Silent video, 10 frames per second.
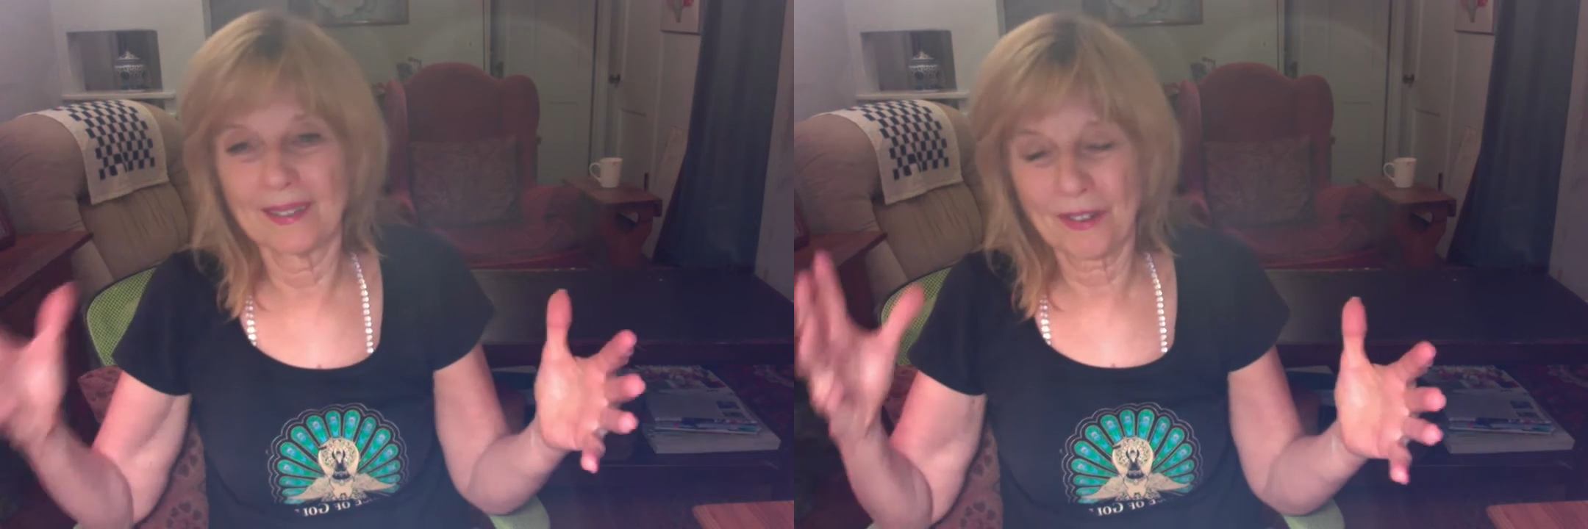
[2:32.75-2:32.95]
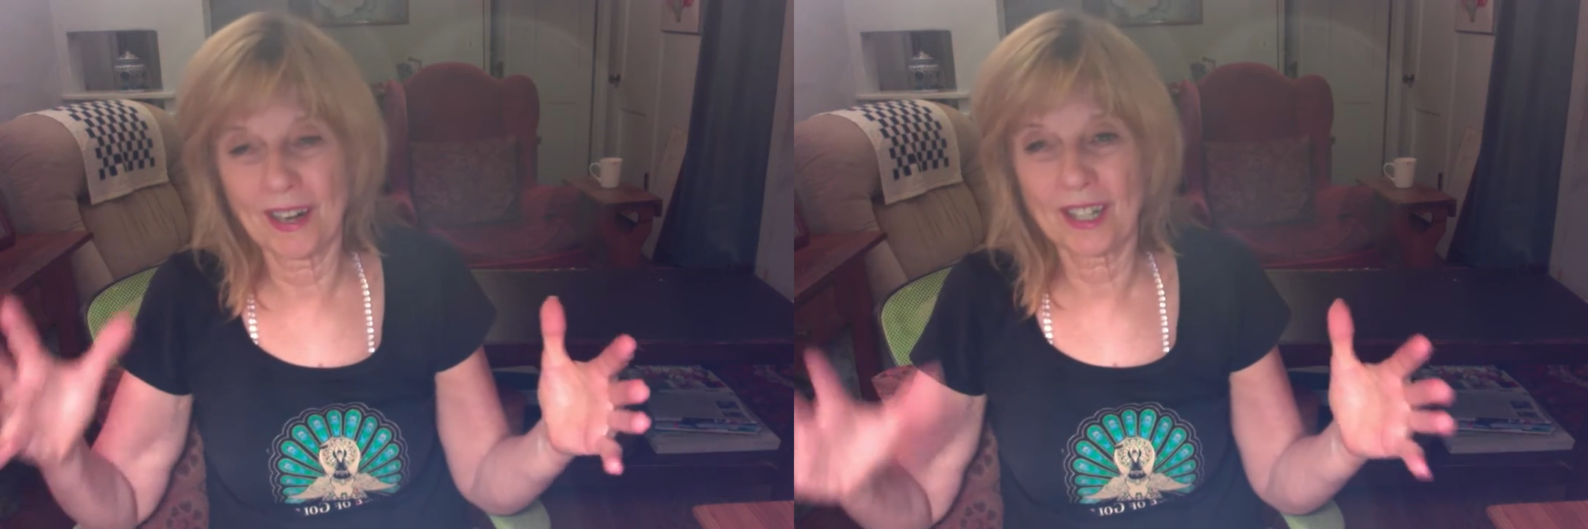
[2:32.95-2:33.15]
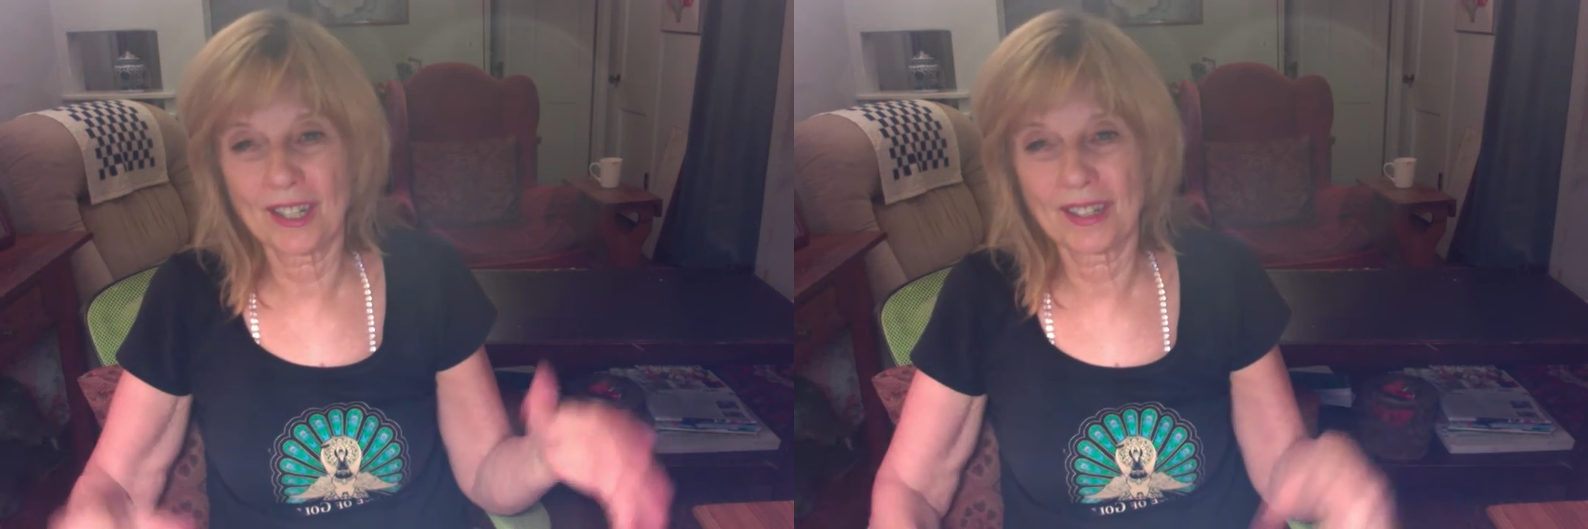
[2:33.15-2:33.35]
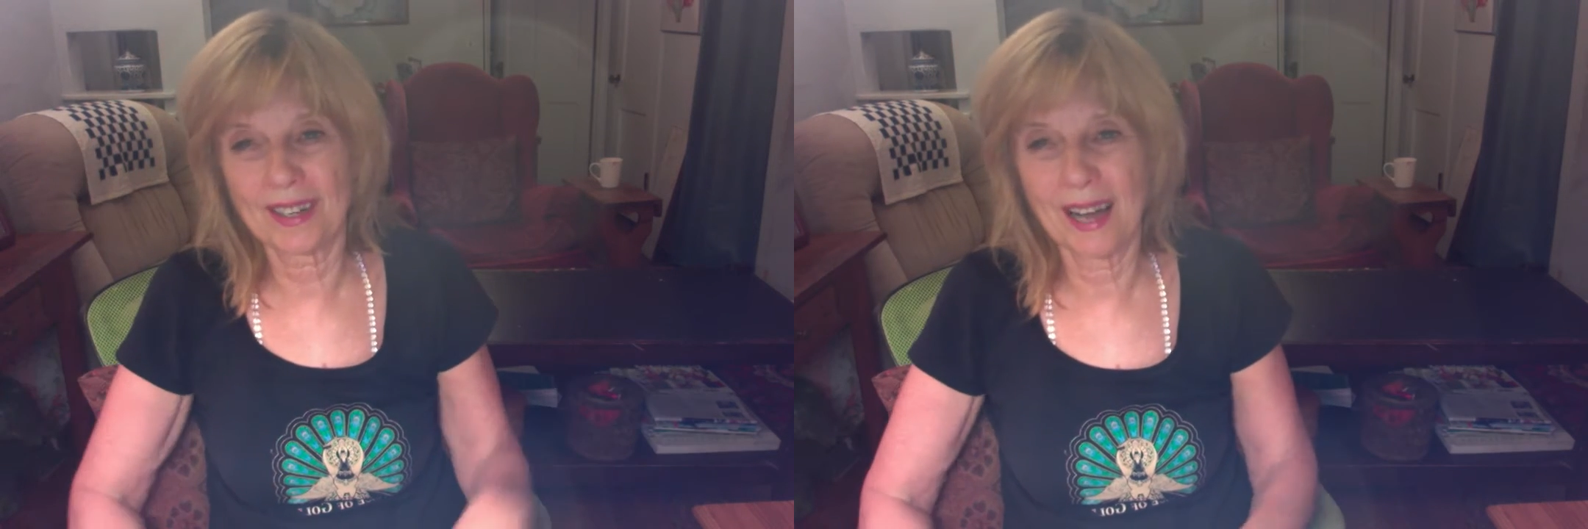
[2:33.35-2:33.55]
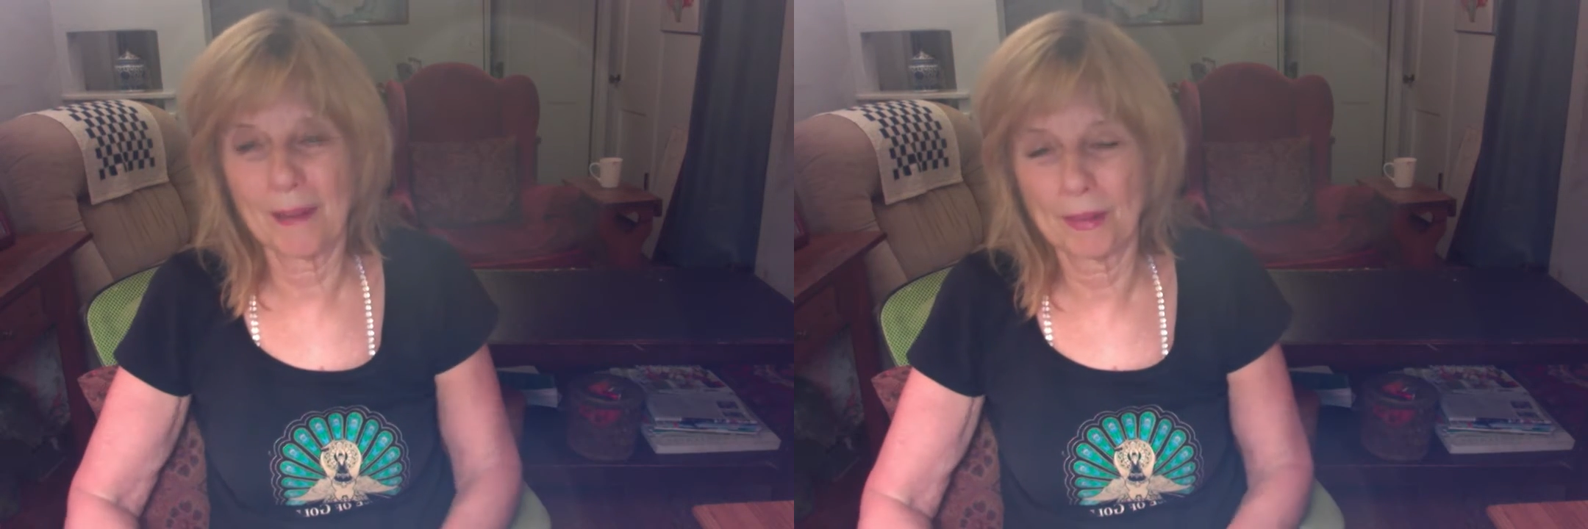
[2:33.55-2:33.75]
fresh
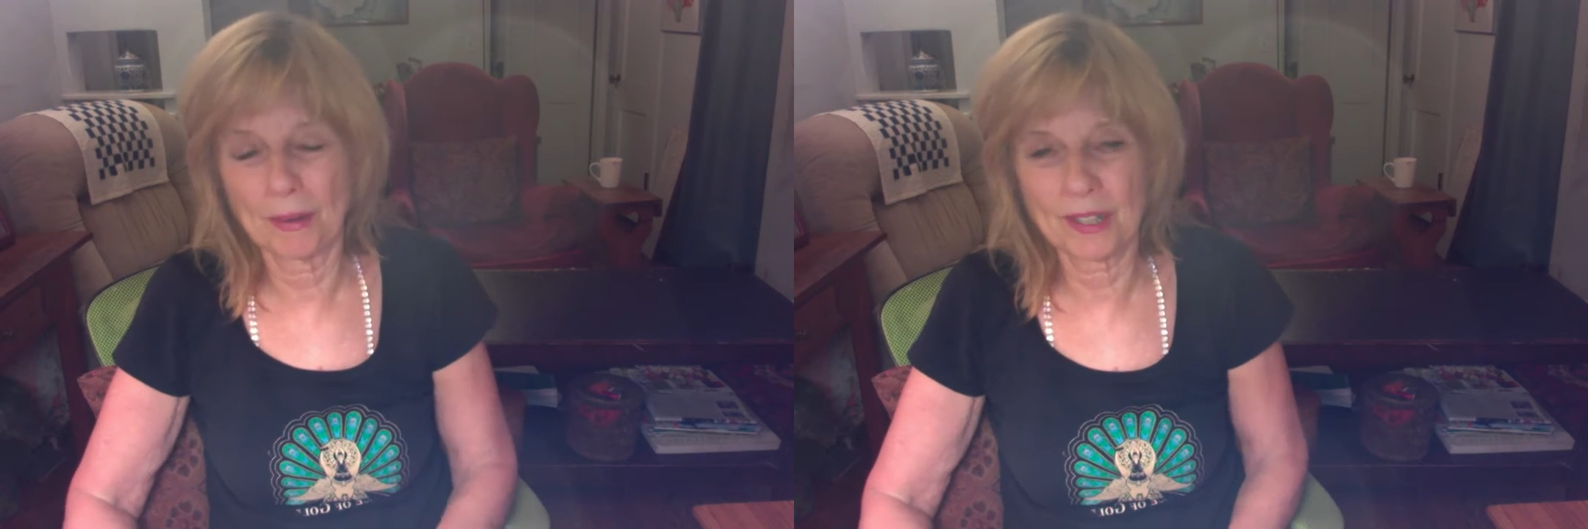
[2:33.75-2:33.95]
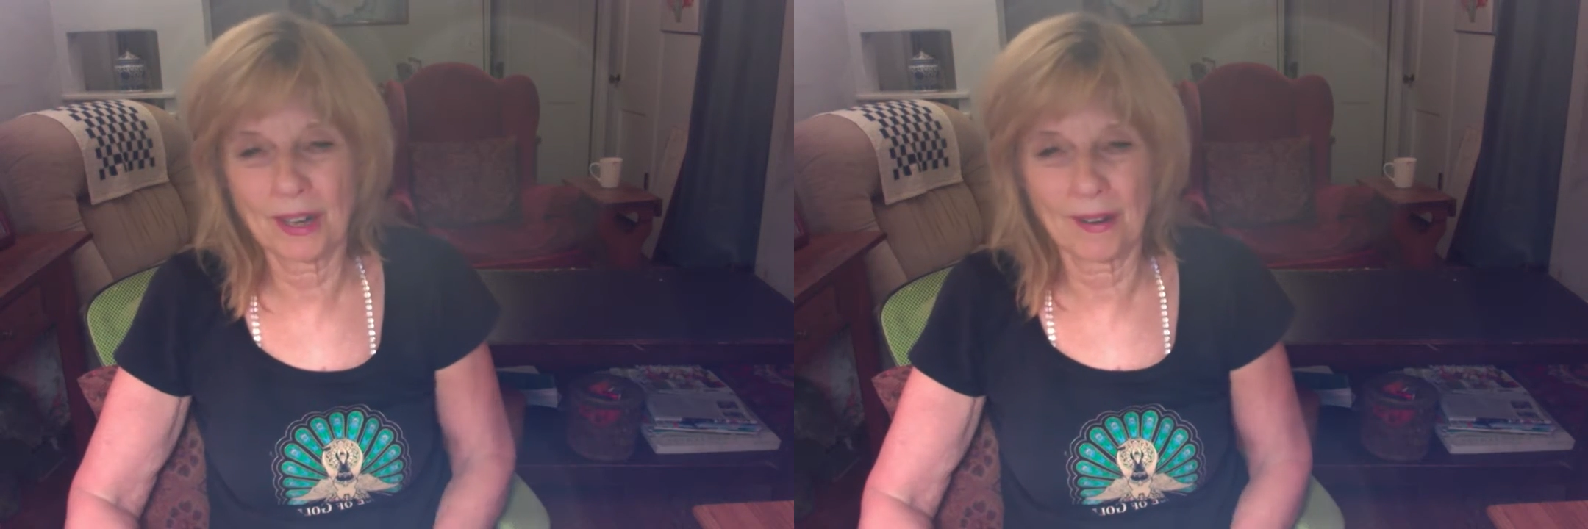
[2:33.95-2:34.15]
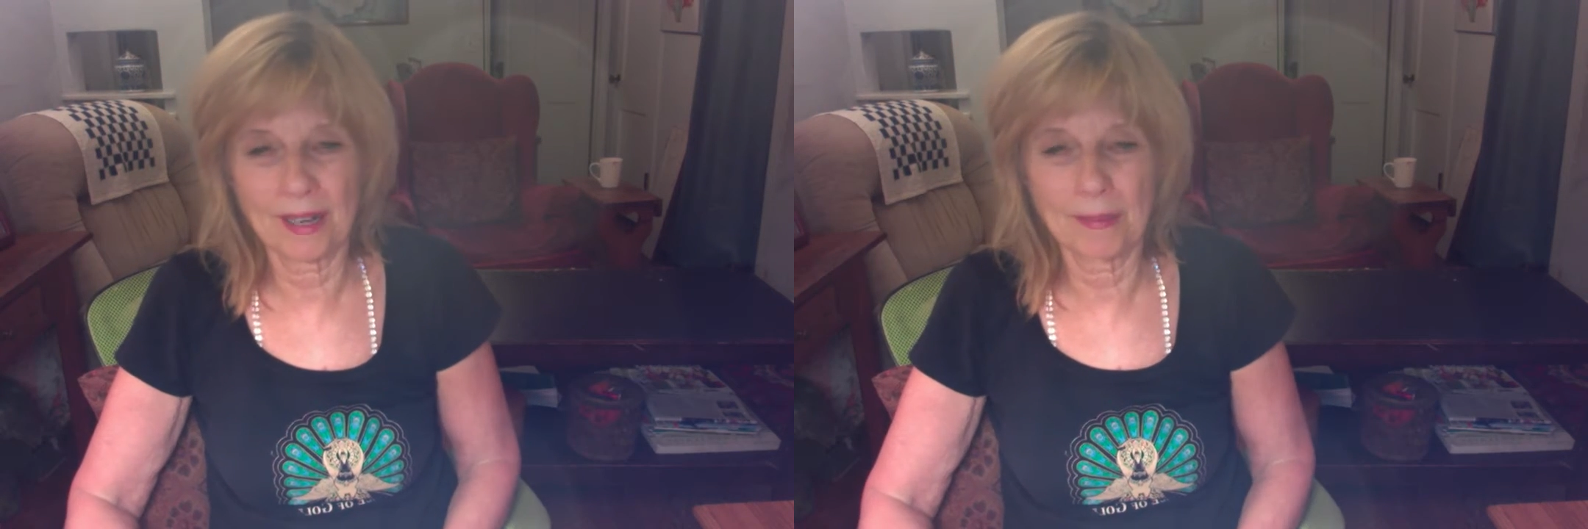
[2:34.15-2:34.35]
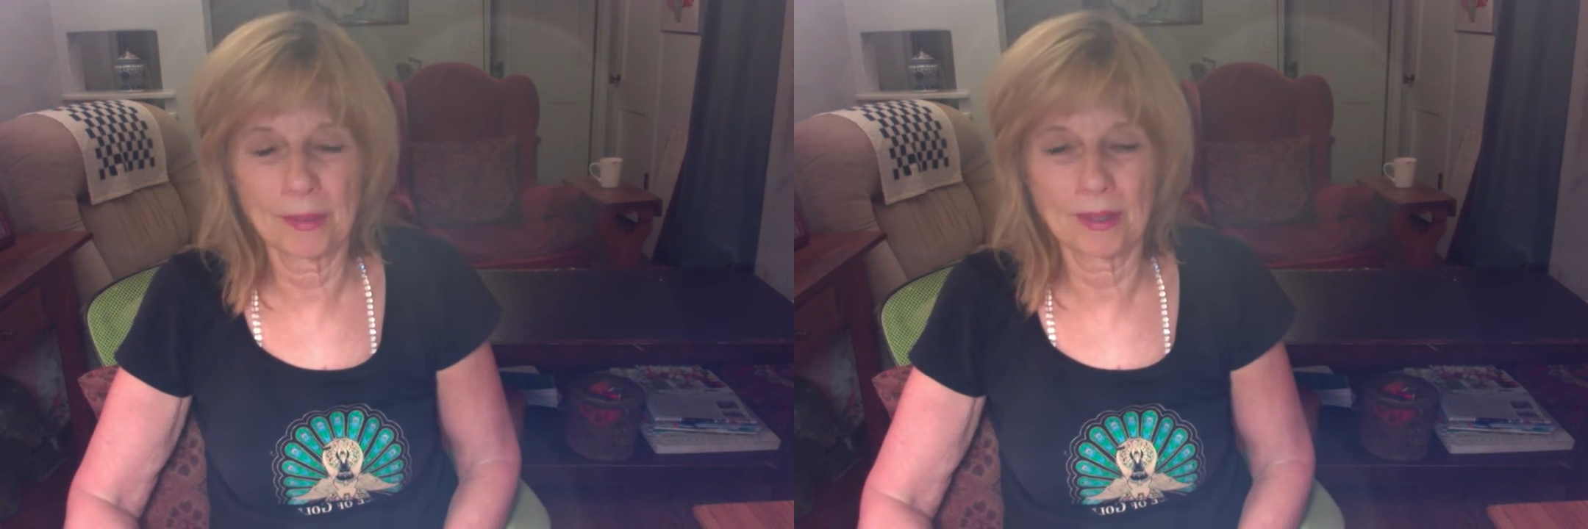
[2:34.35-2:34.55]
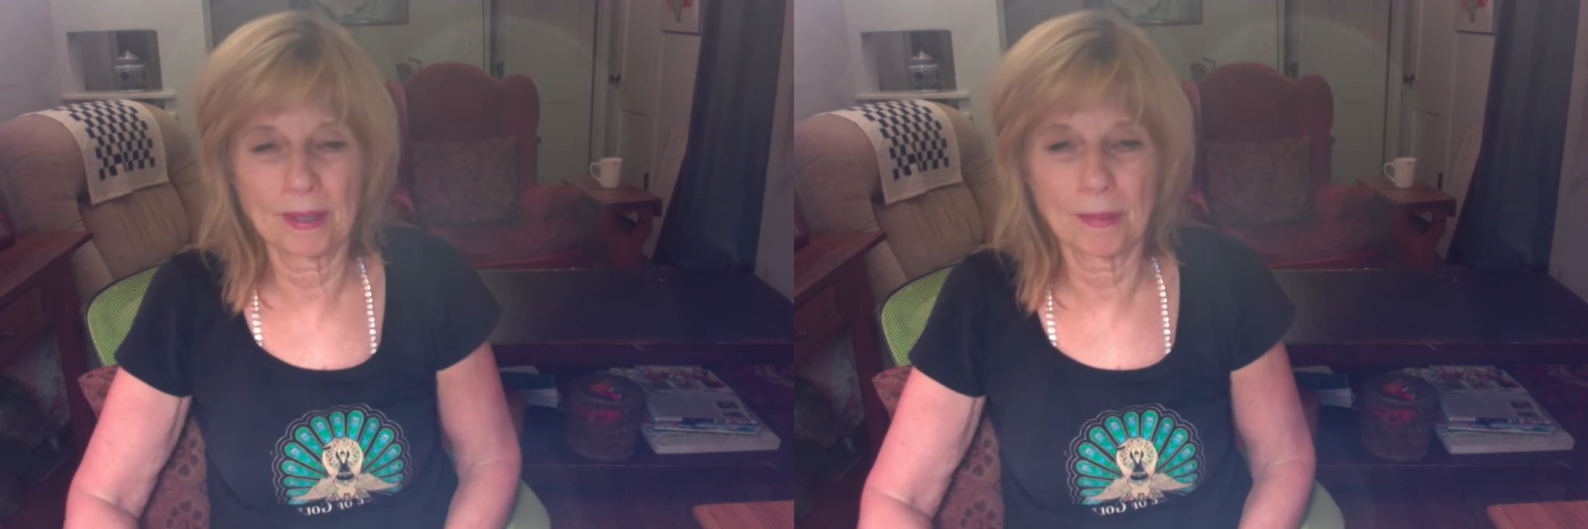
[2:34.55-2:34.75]
compost area to
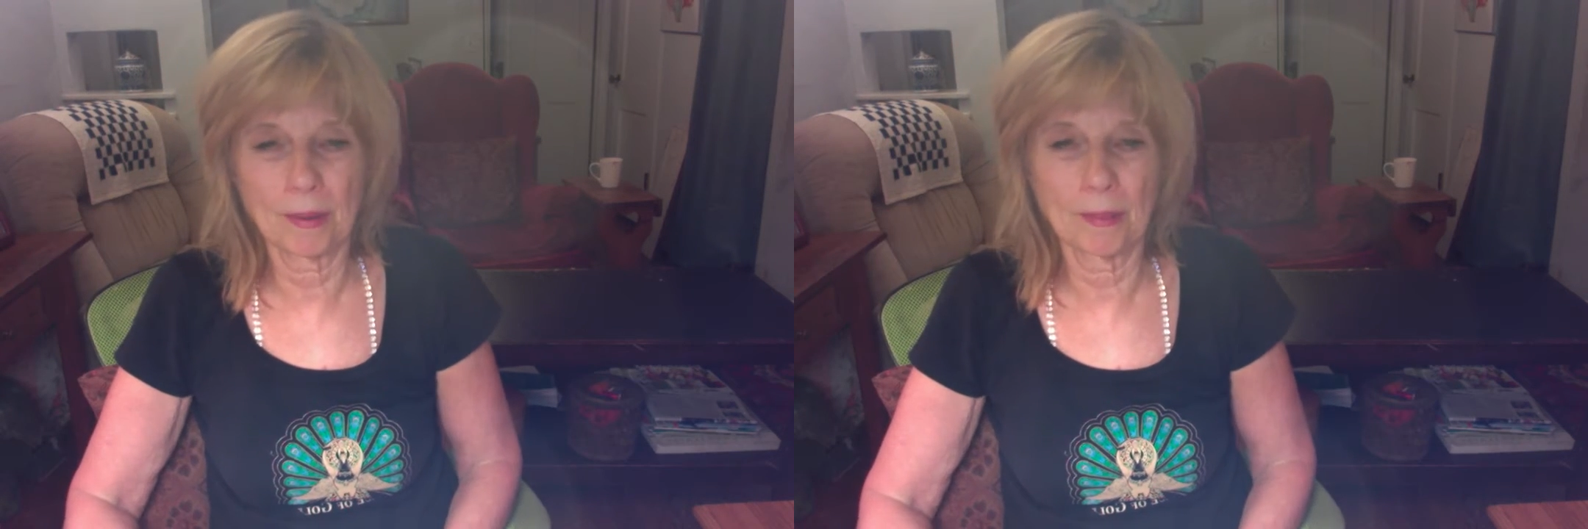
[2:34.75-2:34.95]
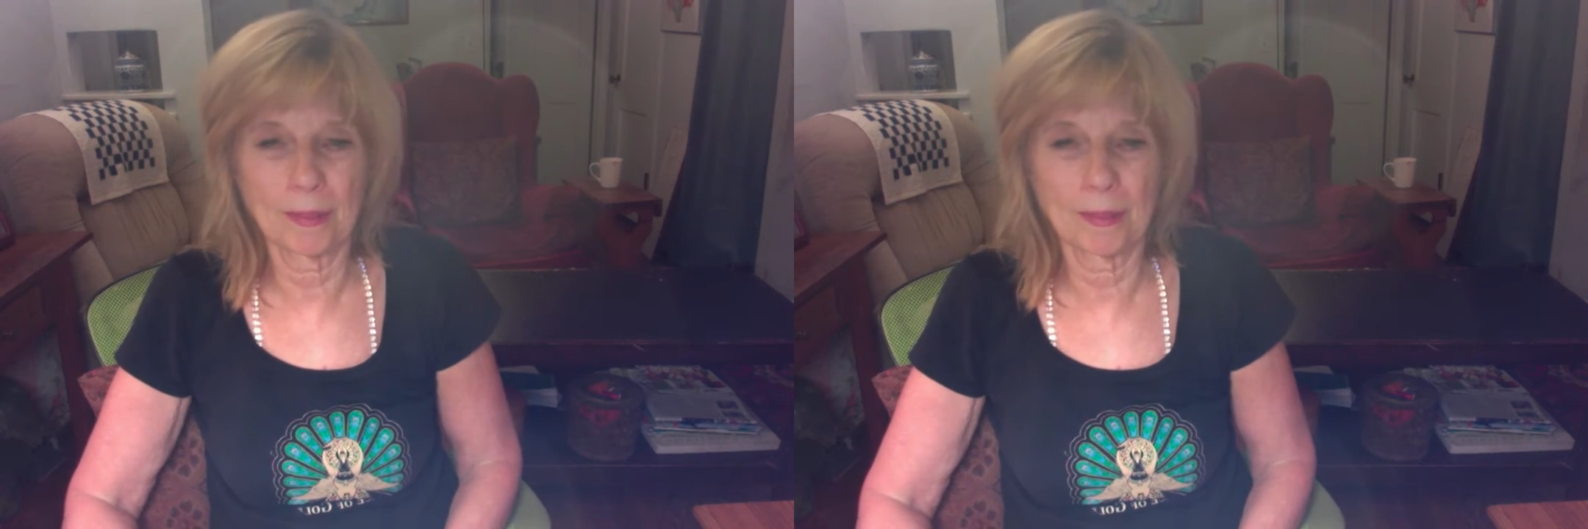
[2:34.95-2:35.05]
put the pulp